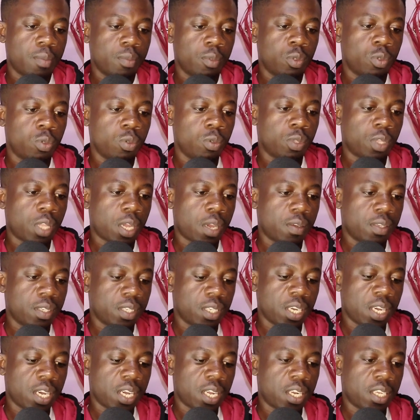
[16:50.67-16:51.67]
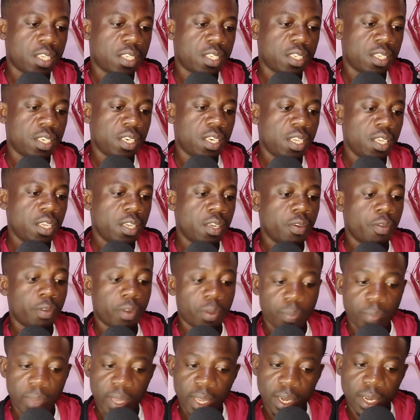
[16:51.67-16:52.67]
2000 Ghana cedi,
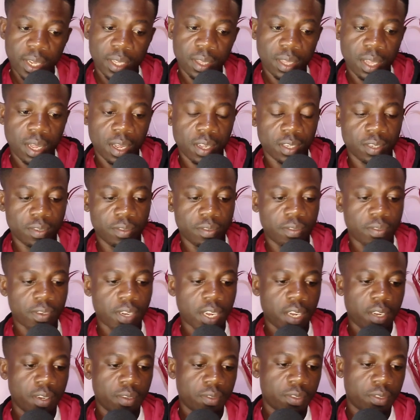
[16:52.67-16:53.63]
remaining 1005.